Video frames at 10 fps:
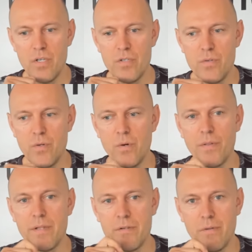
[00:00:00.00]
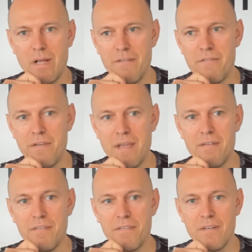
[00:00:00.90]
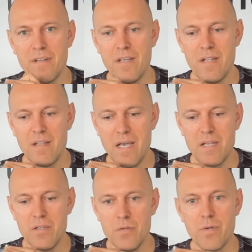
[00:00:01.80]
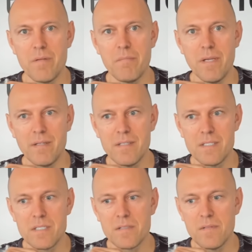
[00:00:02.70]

you know that you'll have faith that you can make this,